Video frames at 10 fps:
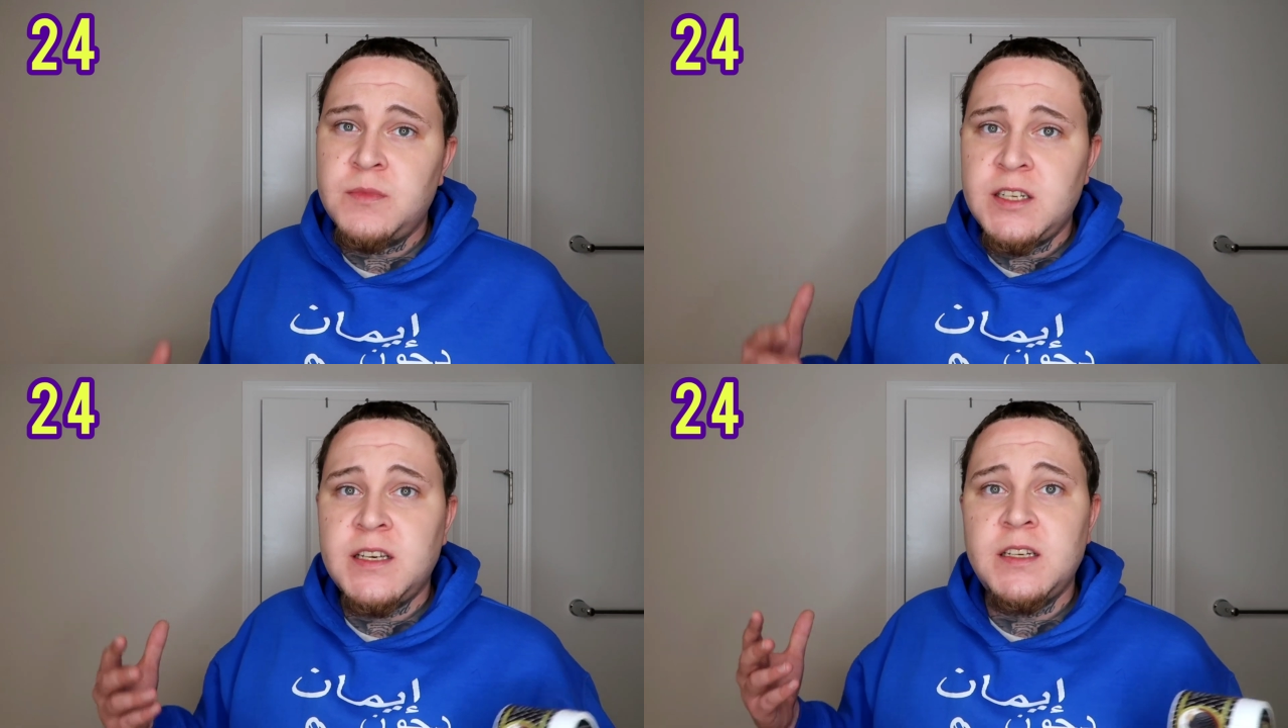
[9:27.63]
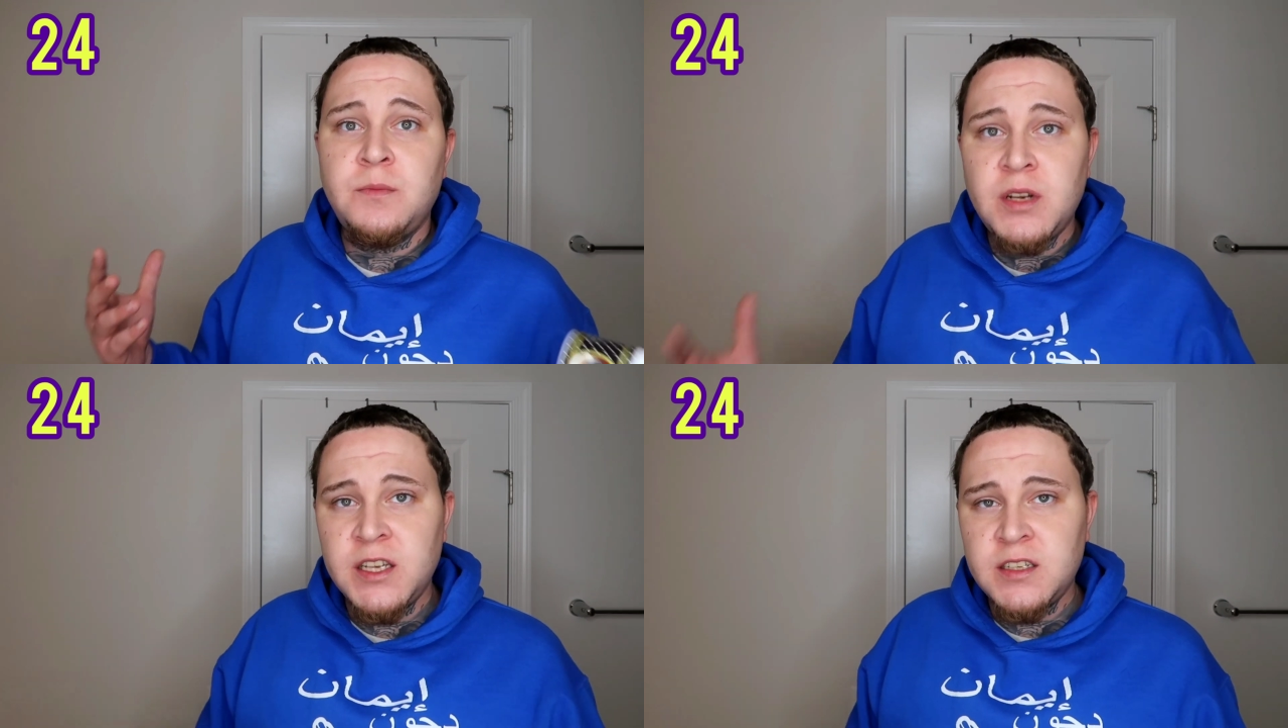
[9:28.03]
He might have
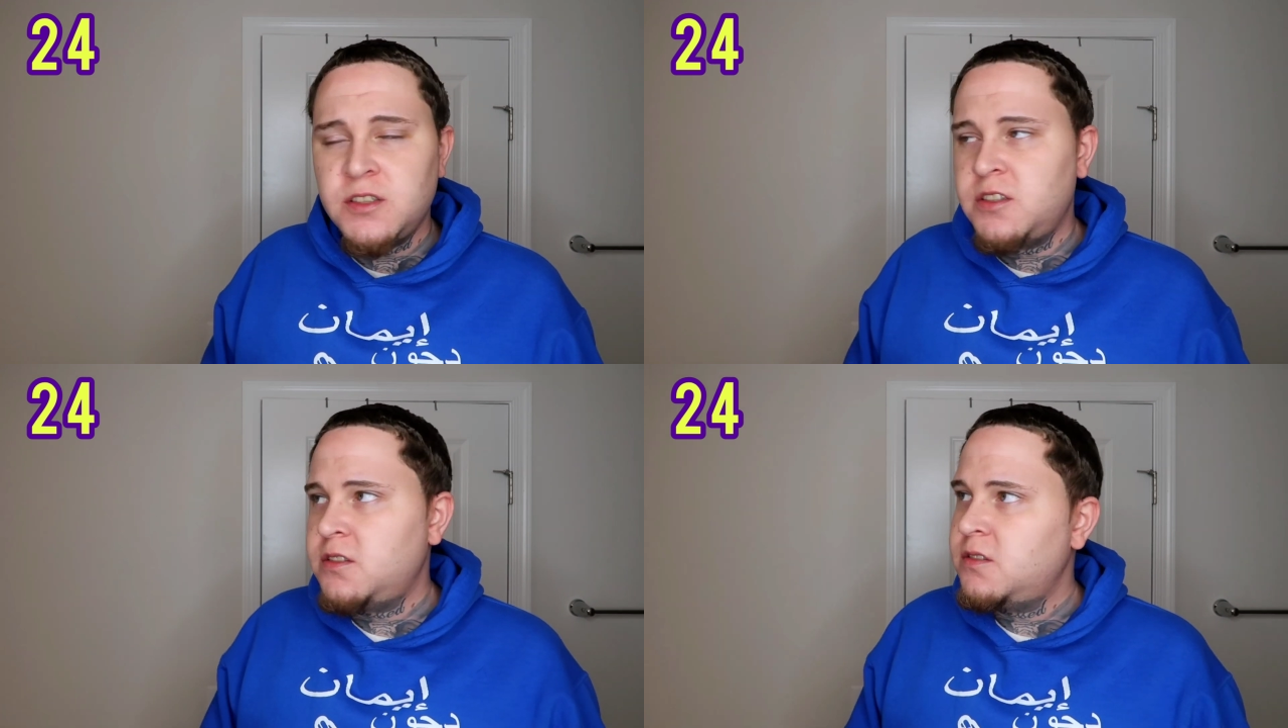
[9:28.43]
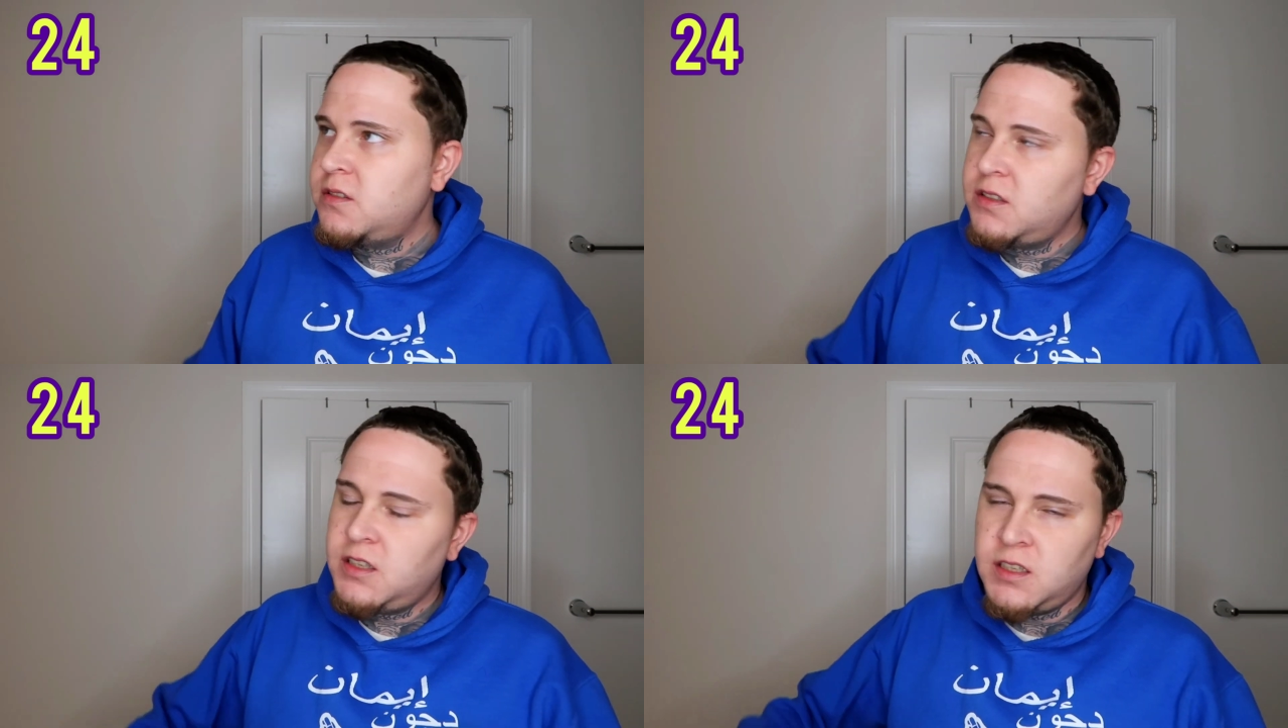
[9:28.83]
had a blender
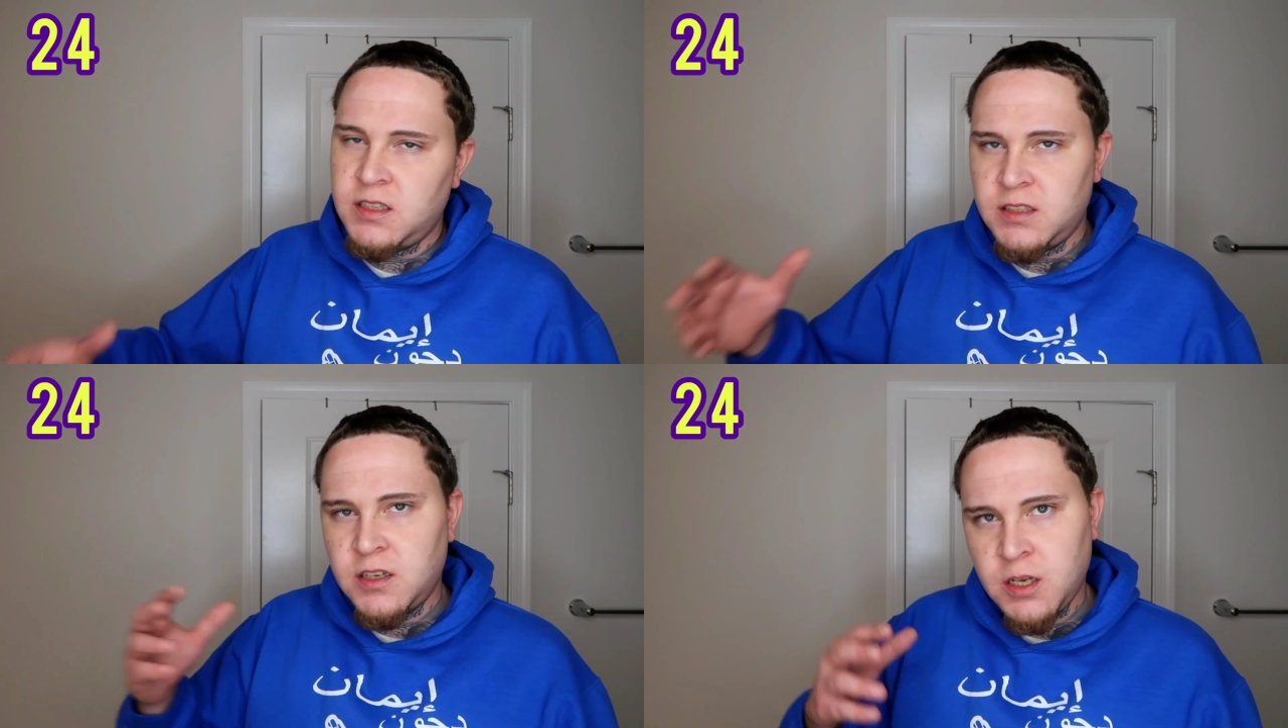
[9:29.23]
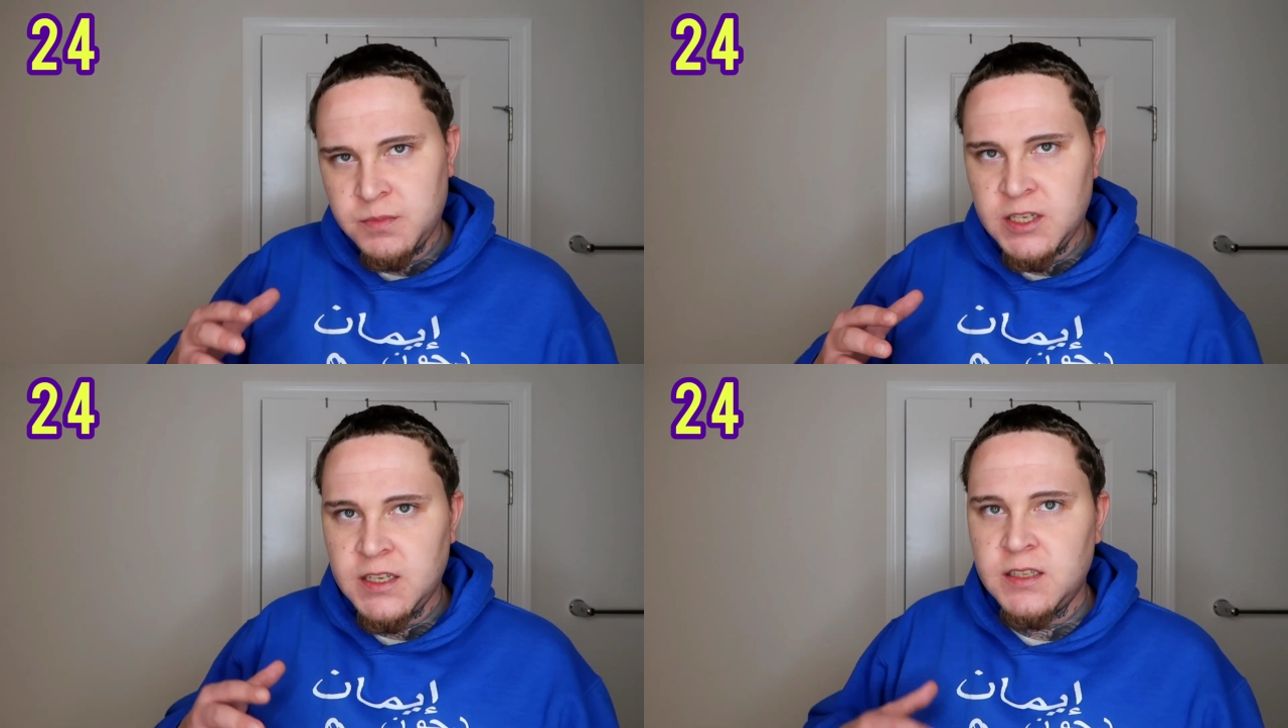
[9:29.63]
and then he
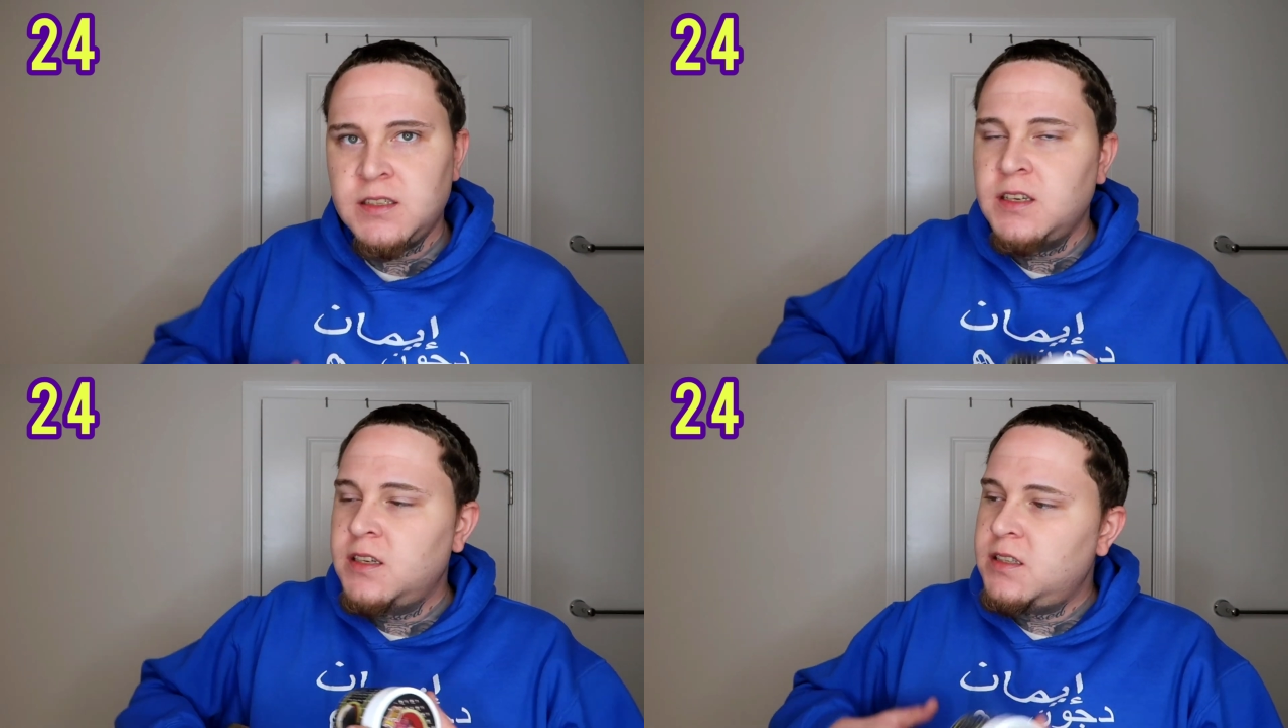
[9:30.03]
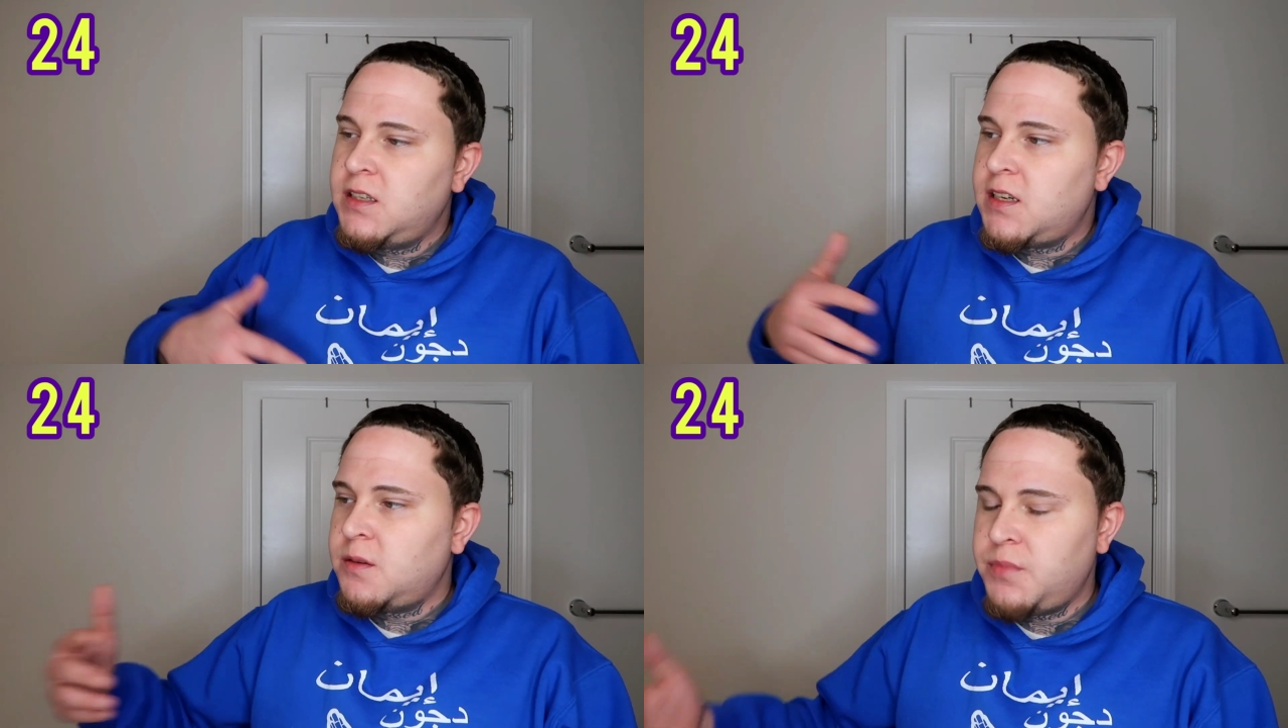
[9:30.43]
updated,
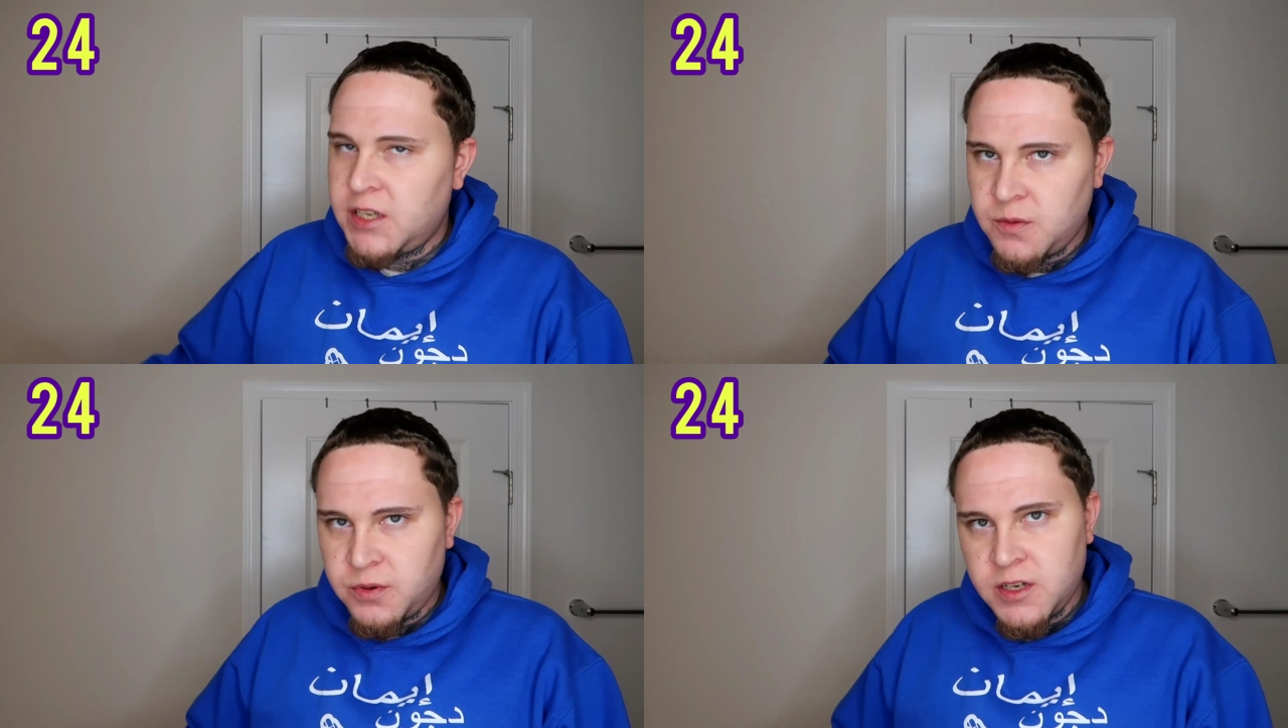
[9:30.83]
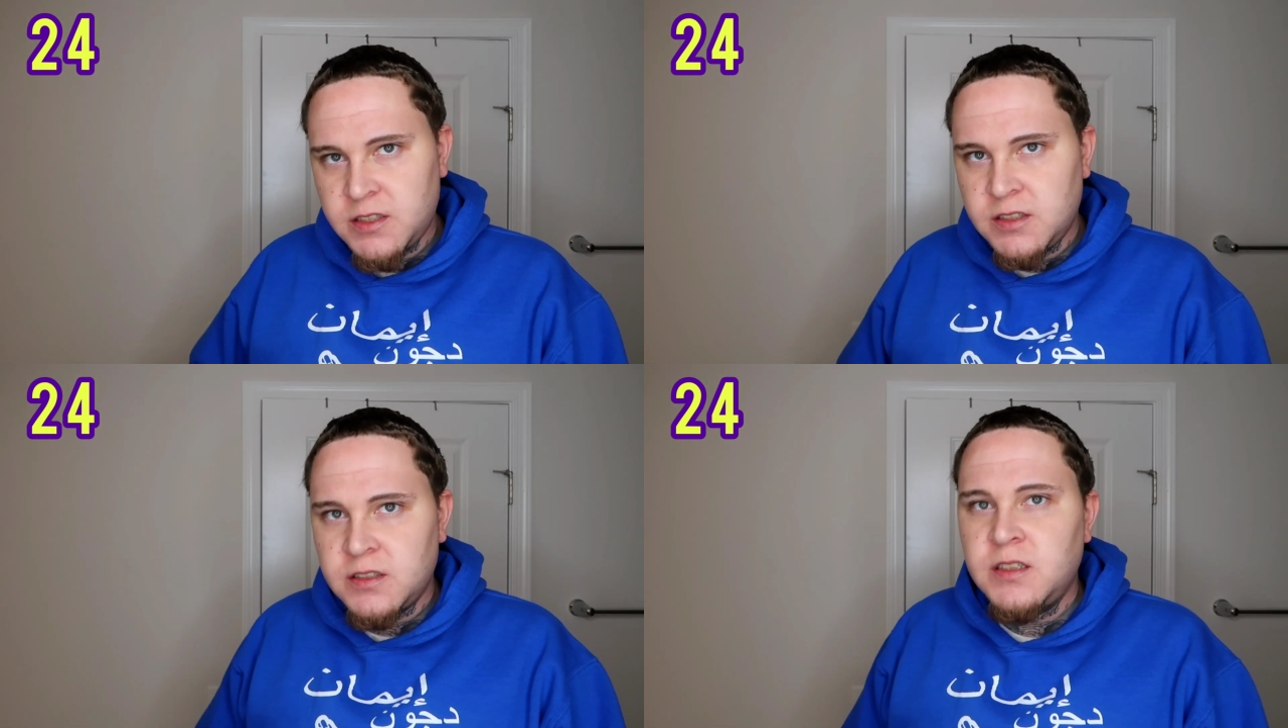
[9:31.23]
he got a better
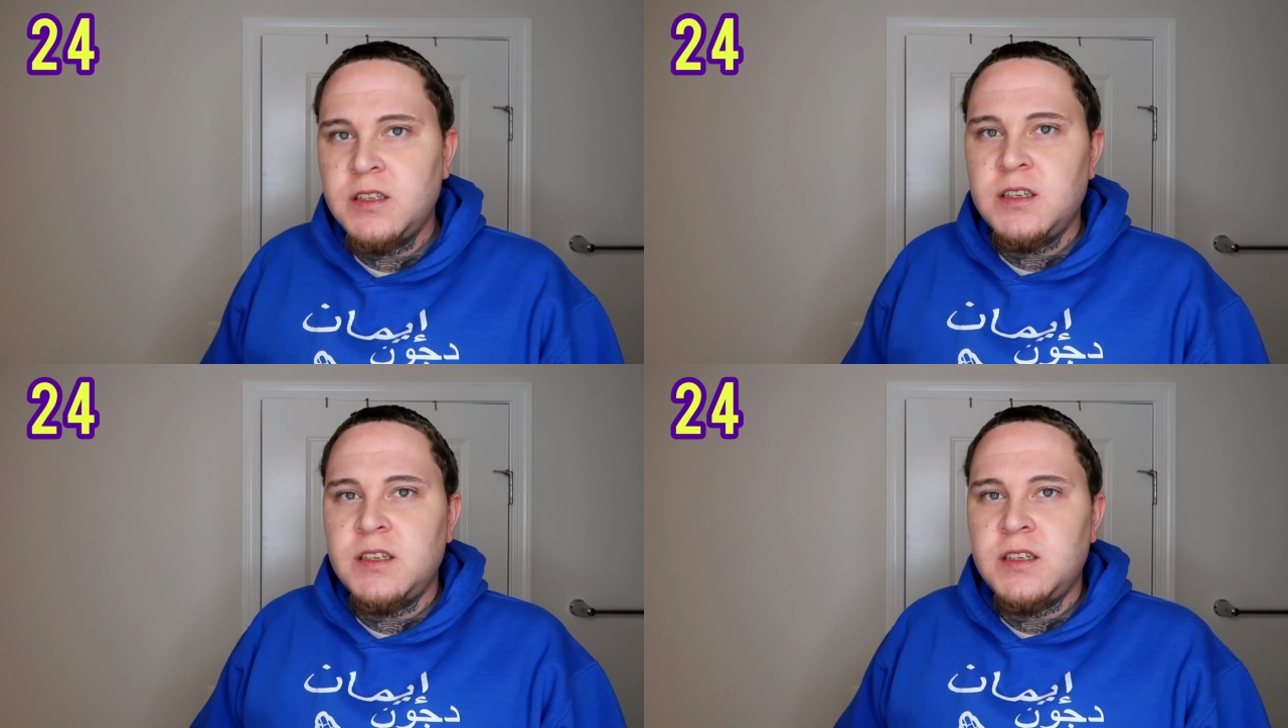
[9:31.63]
product,